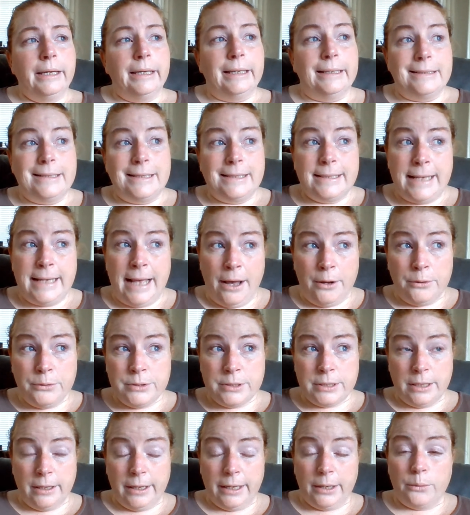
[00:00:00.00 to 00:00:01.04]
it
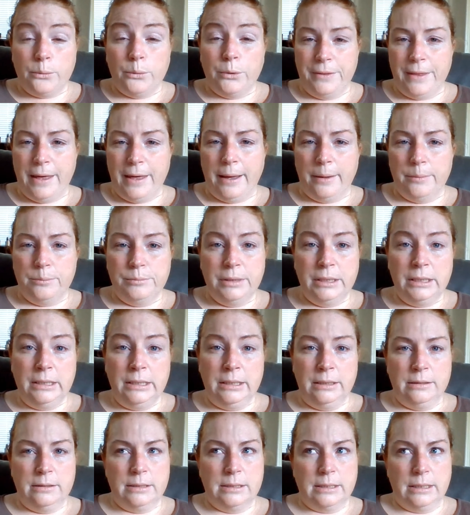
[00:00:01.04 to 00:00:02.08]
sounds like what that
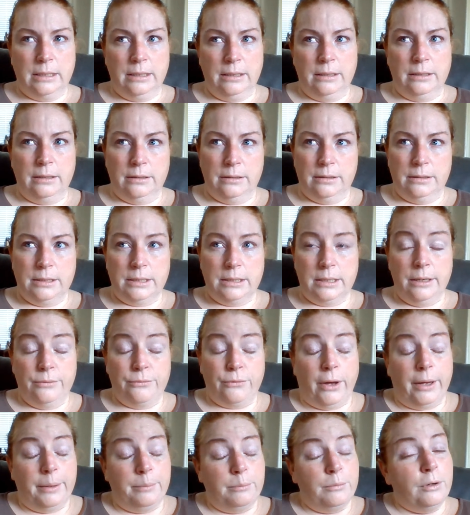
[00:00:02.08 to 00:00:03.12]
means is
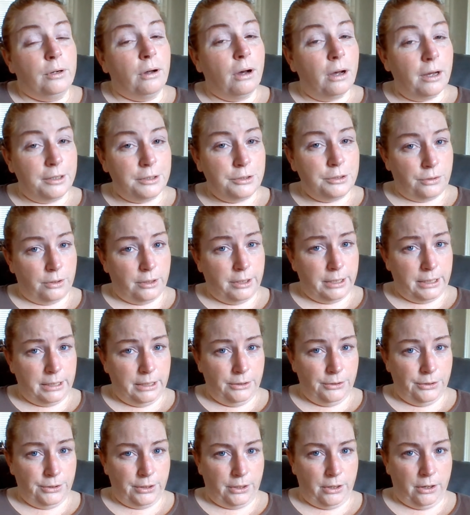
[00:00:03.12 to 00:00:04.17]
if I'm not drawing
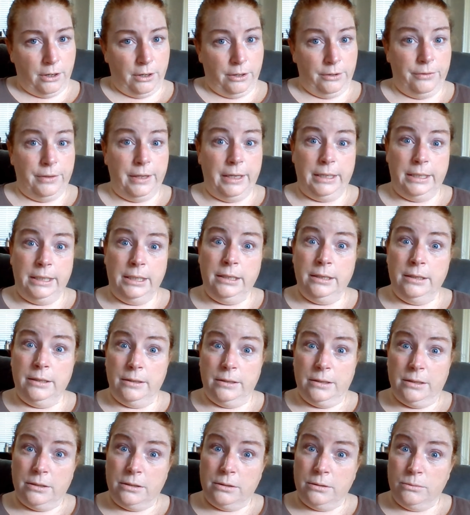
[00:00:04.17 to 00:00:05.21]
near to God, then
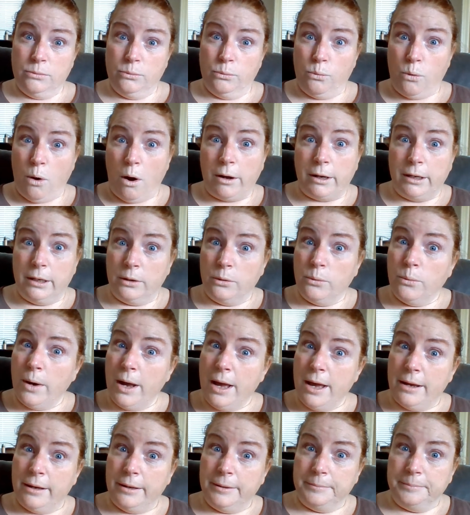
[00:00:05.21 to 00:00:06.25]
he's walking
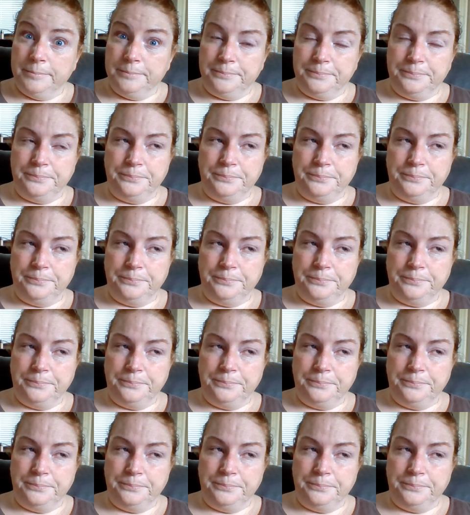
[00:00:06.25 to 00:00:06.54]
away.